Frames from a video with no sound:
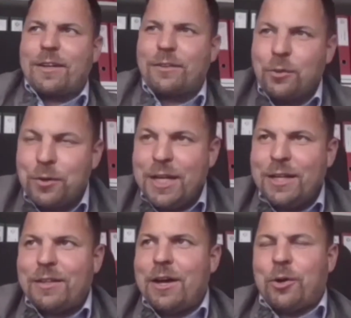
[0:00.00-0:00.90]
You
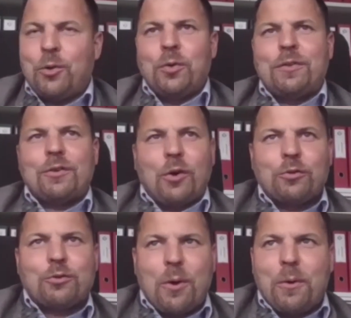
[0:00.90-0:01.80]
need a good
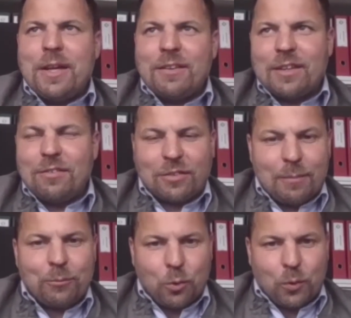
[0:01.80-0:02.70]
controlling
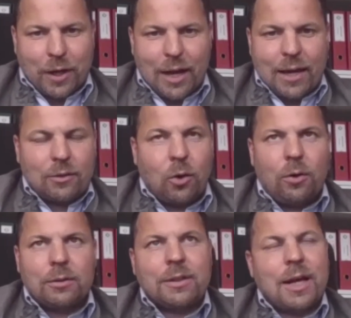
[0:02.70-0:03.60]
system to collect
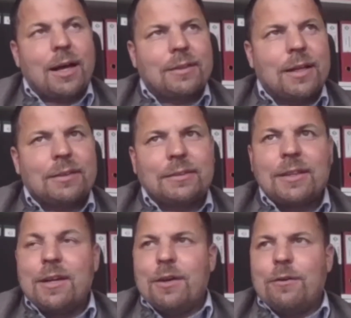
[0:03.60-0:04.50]
all the data.
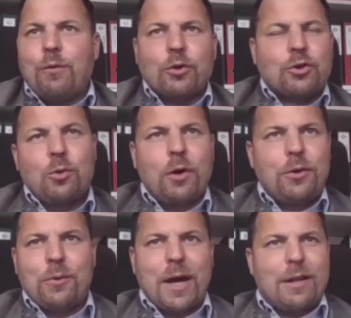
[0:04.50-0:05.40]
For sure,
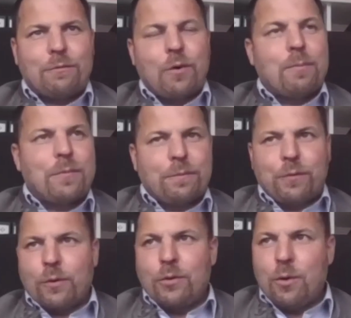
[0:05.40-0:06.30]
you get from
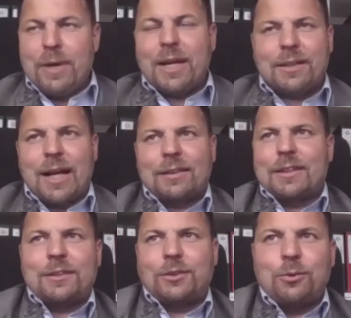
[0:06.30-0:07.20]
your big
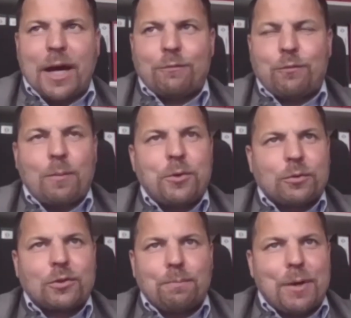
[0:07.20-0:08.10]
data, you get from
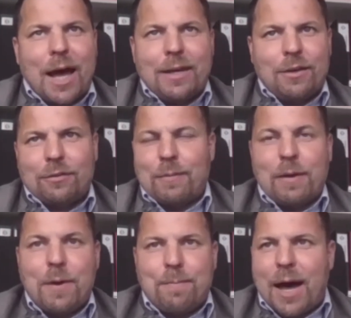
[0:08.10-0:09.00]
your suppliers.
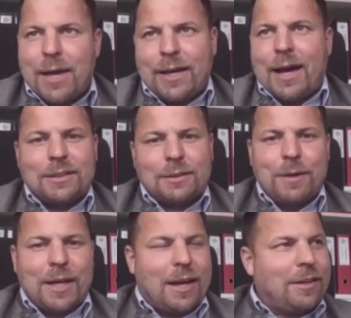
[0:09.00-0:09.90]
When we buy gas,
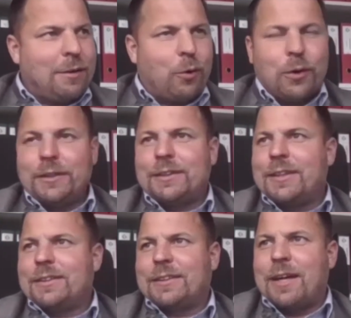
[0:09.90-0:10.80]
we get
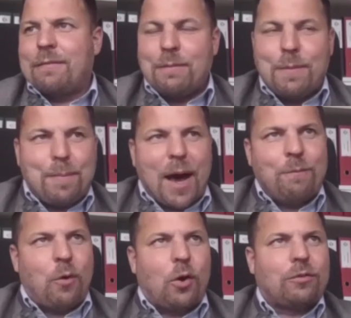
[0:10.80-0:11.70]
invoices. When we
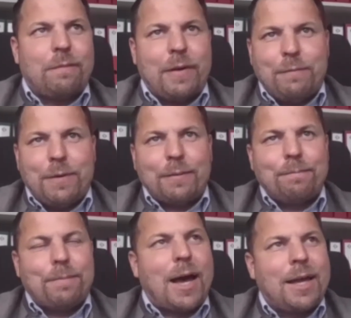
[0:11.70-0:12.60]
buy water, when we
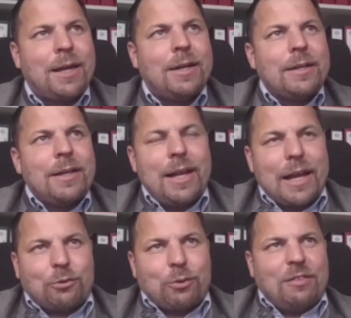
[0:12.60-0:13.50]
buy
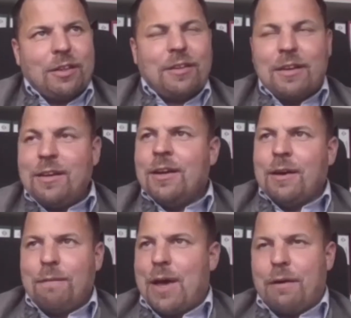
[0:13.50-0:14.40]
electricity,
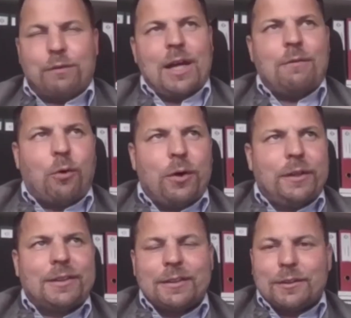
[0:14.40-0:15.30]
we have the
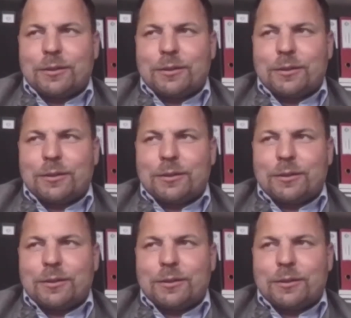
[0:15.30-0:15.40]
invoices.